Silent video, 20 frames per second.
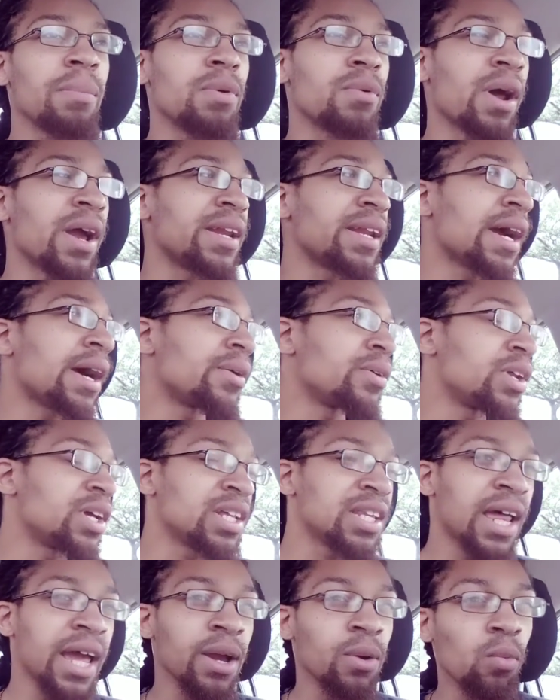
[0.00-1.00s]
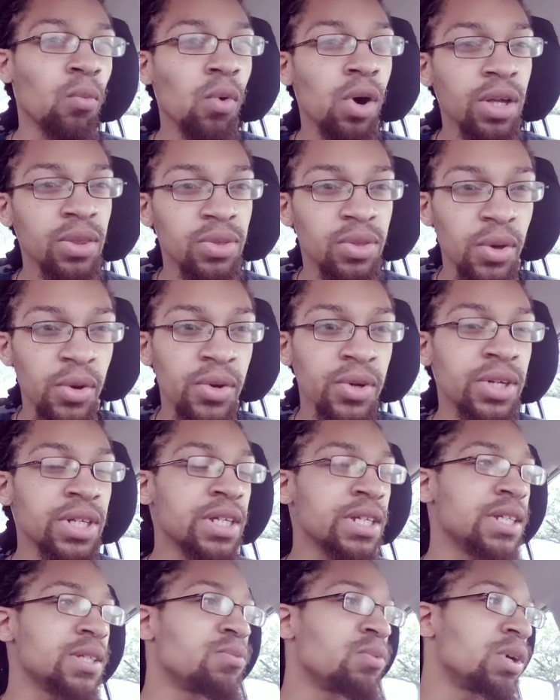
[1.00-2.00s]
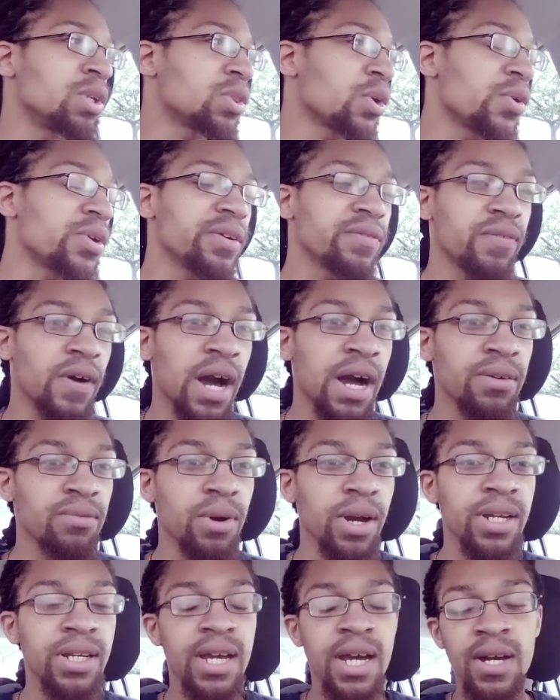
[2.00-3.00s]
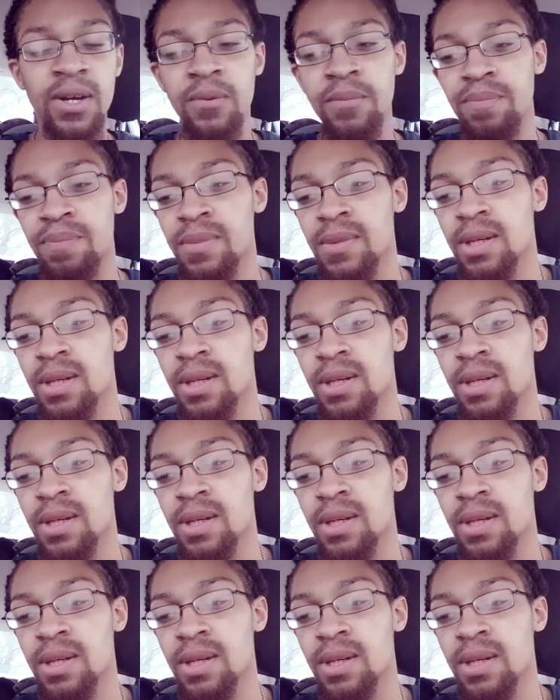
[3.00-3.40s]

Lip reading: but right now they're like 130, 135 right now.